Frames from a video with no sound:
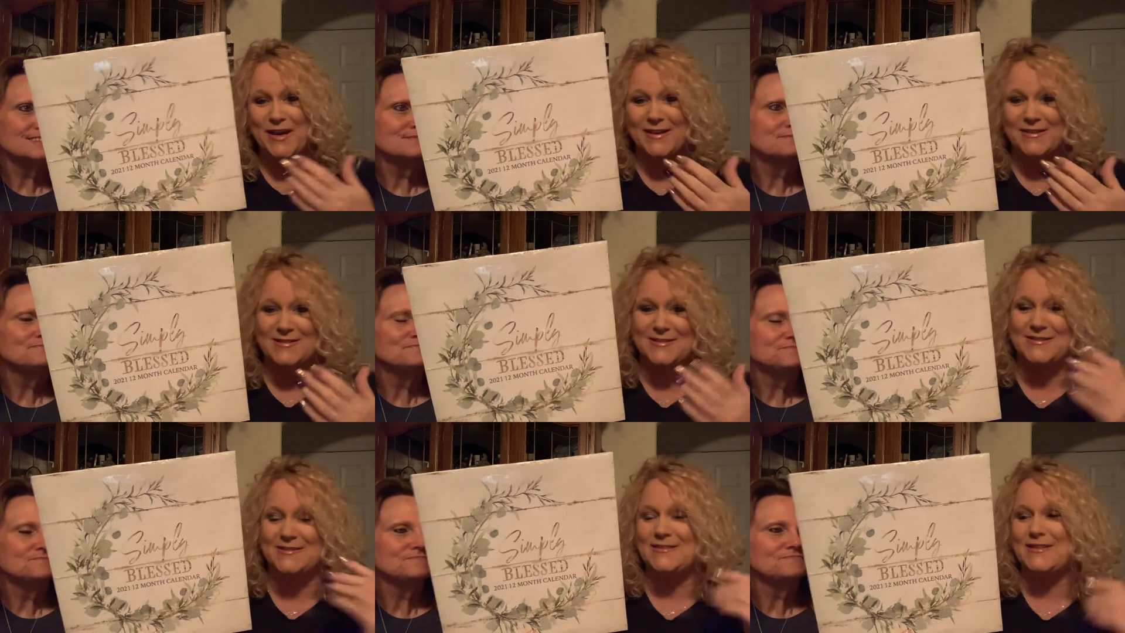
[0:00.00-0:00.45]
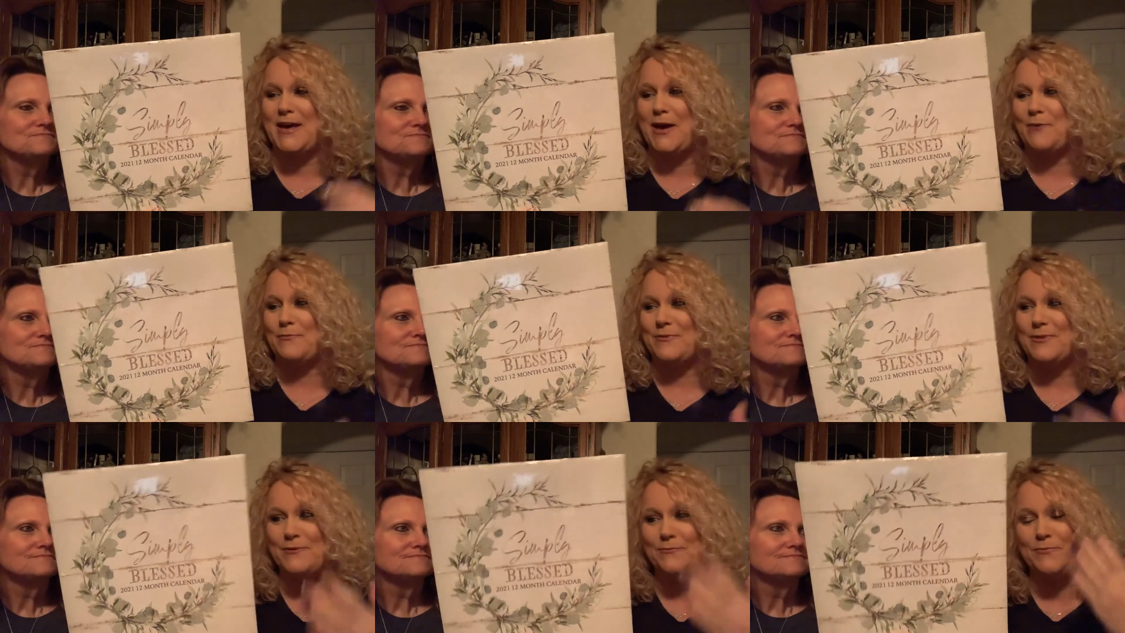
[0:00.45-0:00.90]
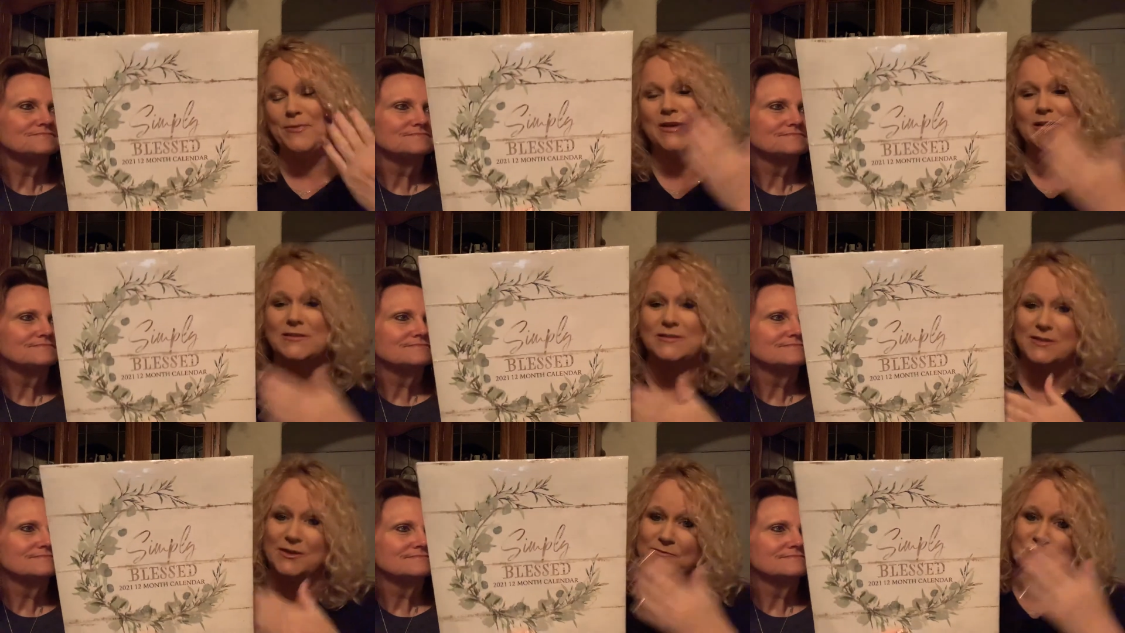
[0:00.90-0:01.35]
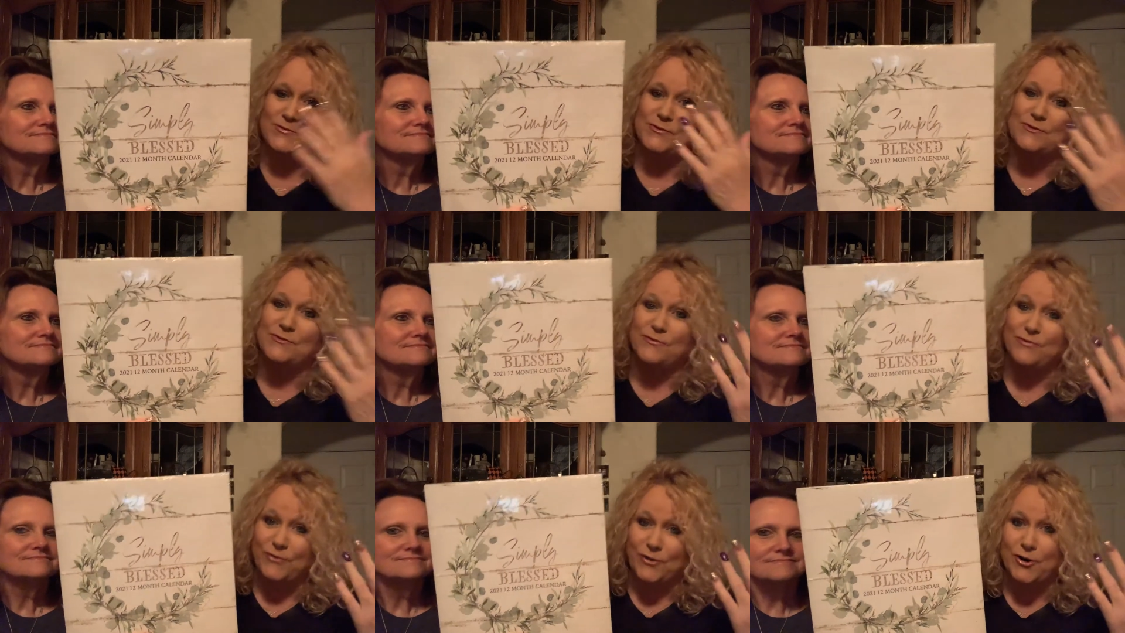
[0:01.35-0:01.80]
Speaker 1: makes us happy. It makes up
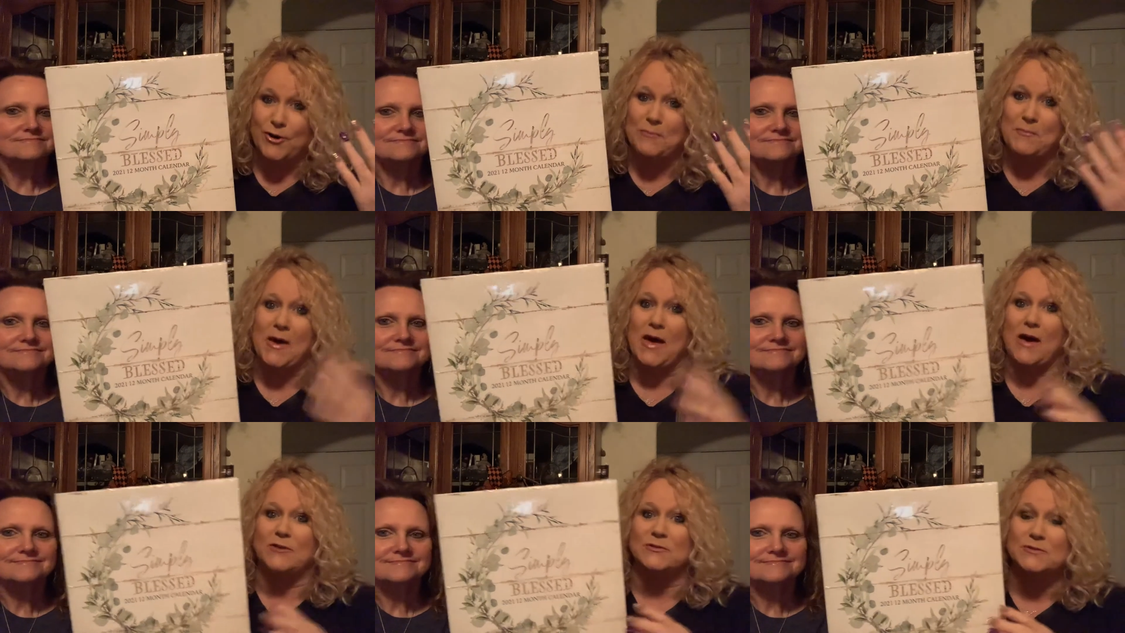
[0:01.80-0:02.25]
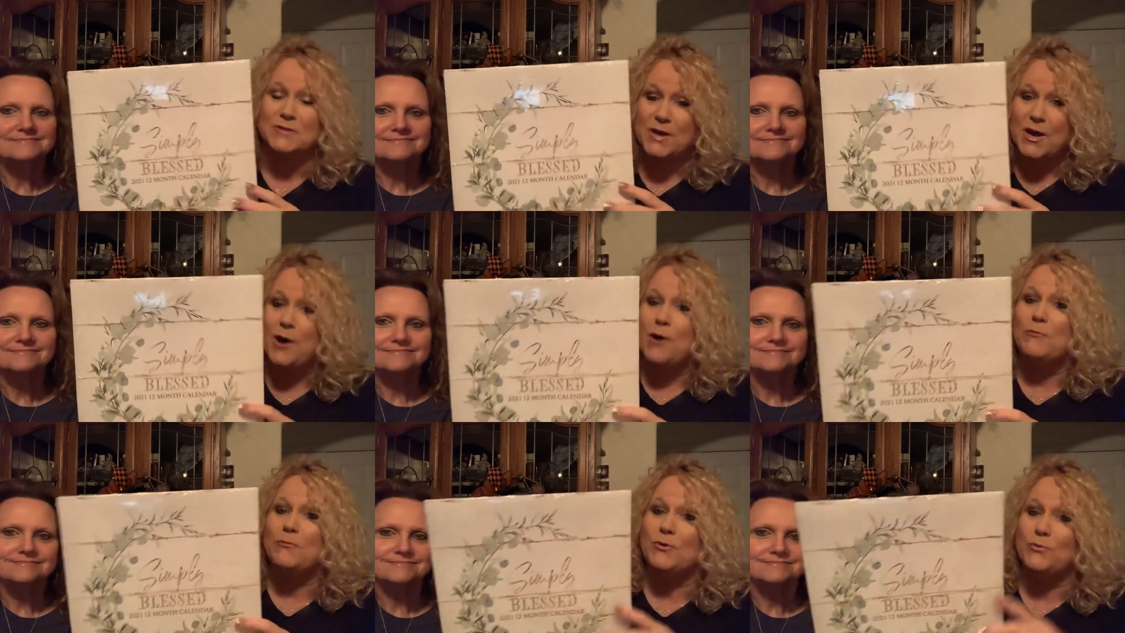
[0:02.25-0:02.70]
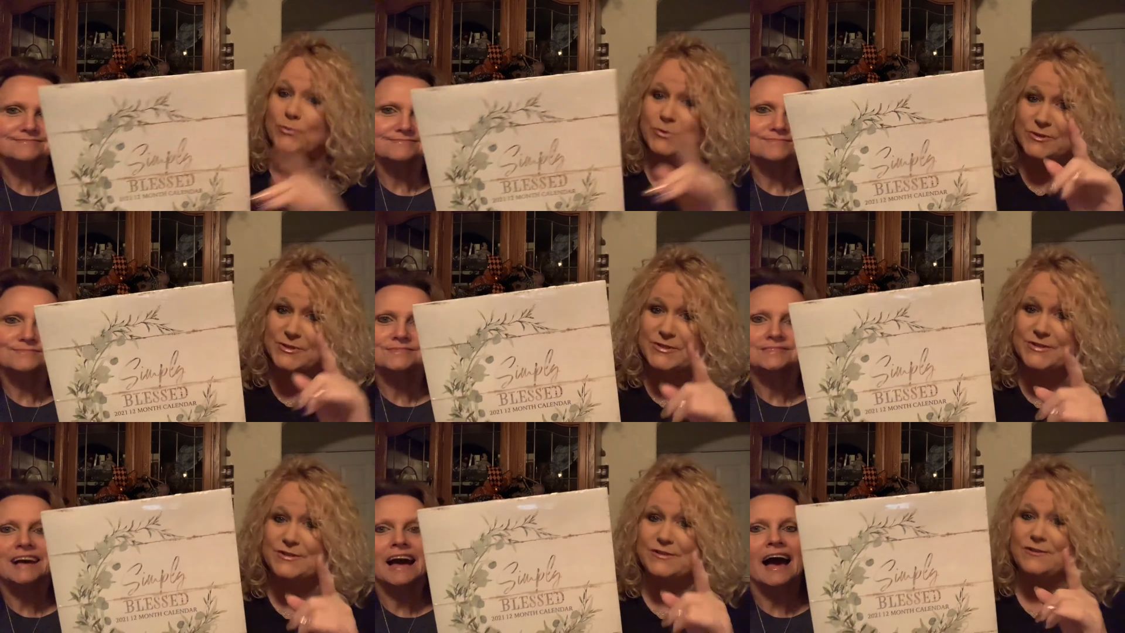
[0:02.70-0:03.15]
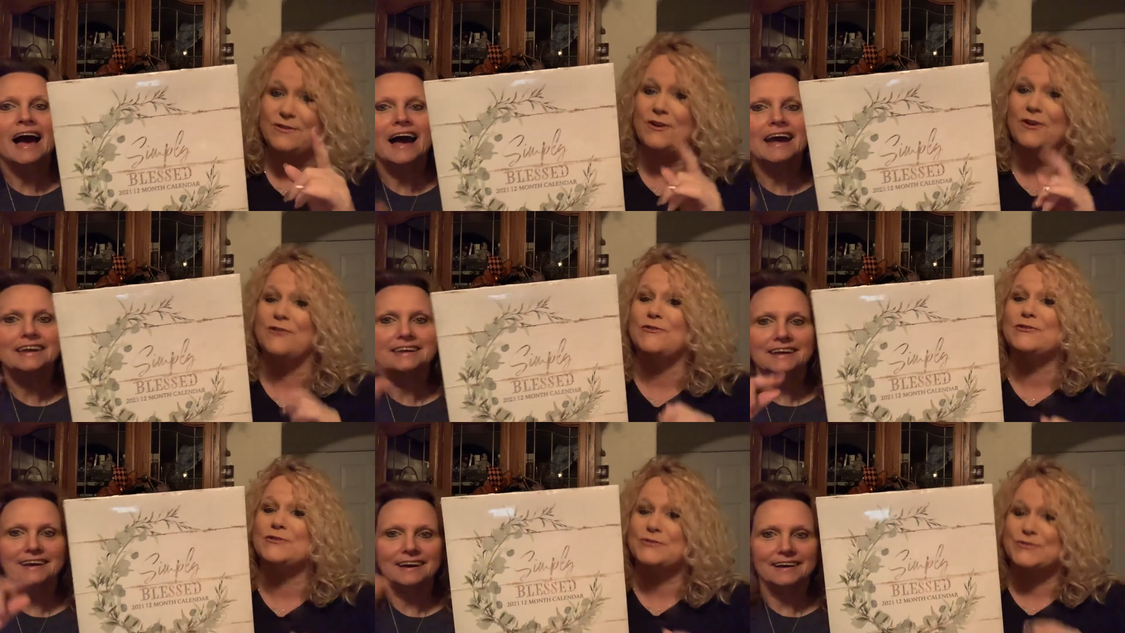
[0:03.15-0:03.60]
for the farmhouse. But we're still
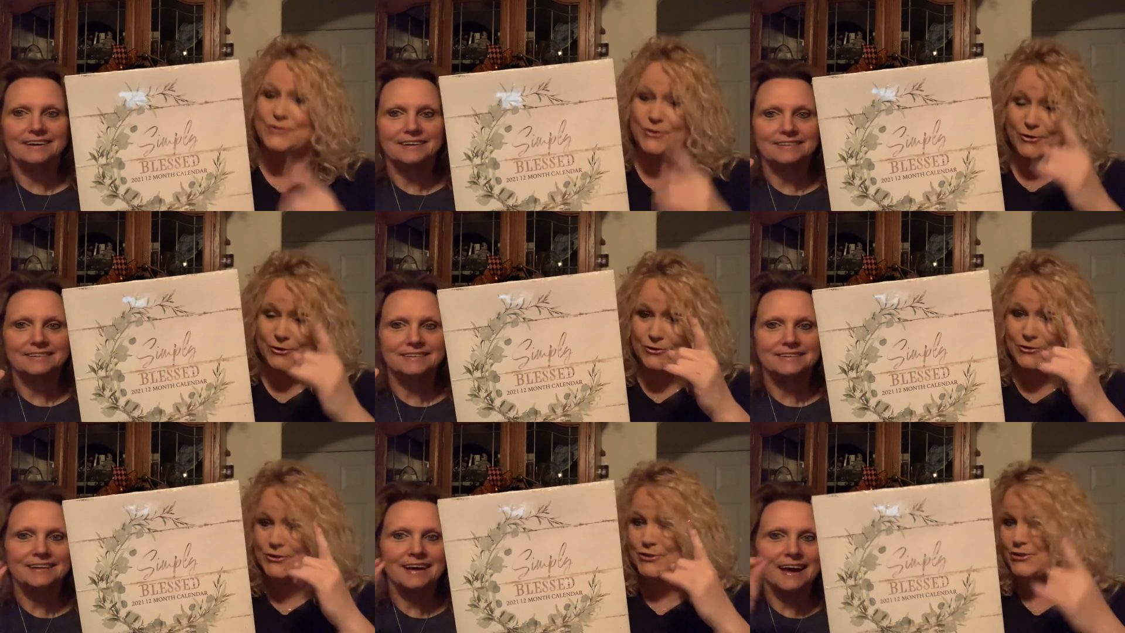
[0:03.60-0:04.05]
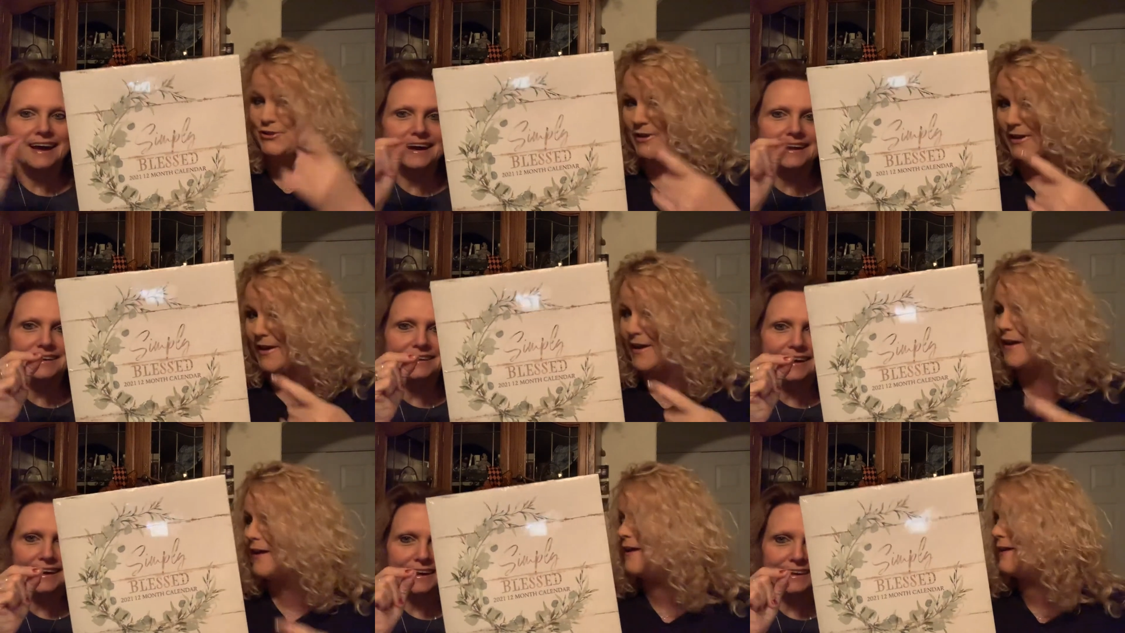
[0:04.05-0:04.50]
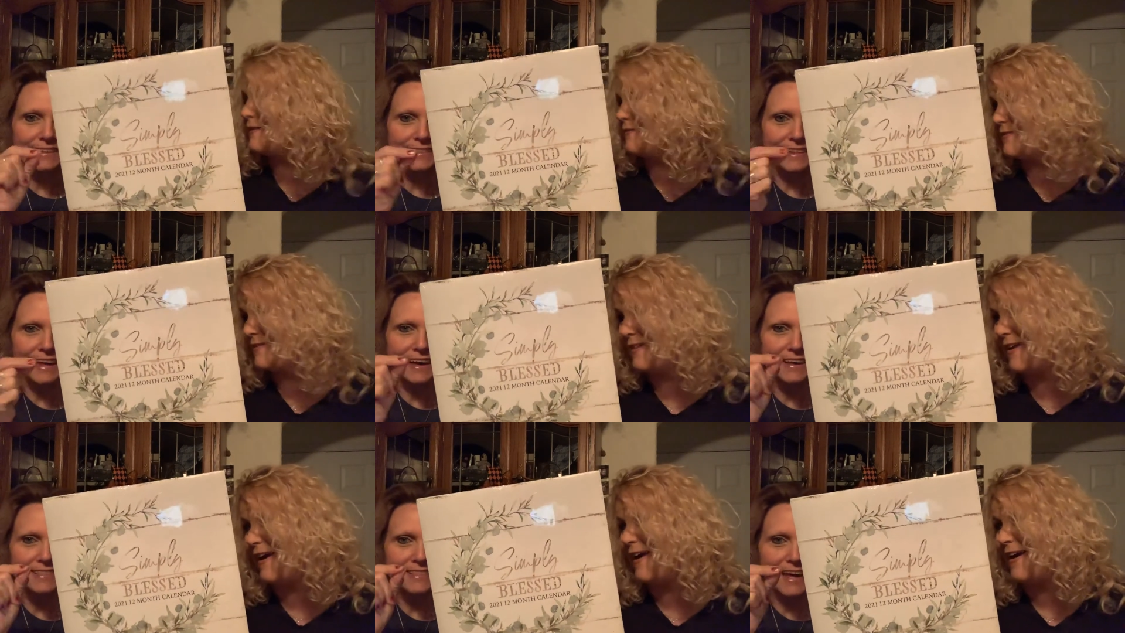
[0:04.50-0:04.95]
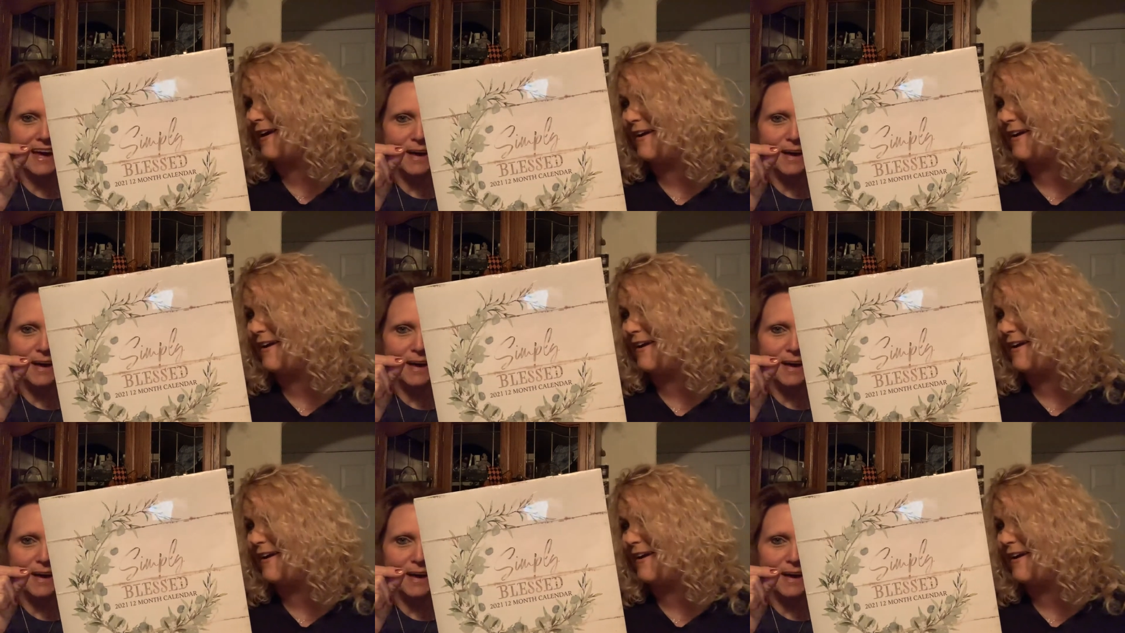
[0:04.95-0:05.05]
kind on the search. Kinda, yeah. Like yeah.